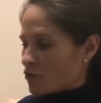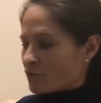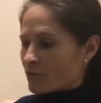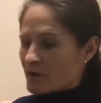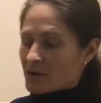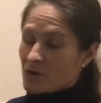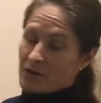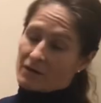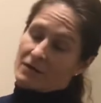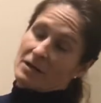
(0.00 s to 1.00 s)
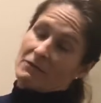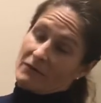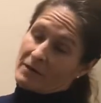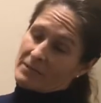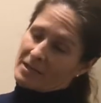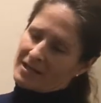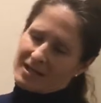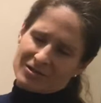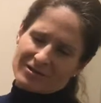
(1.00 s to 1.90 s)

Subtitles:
for another fermentation,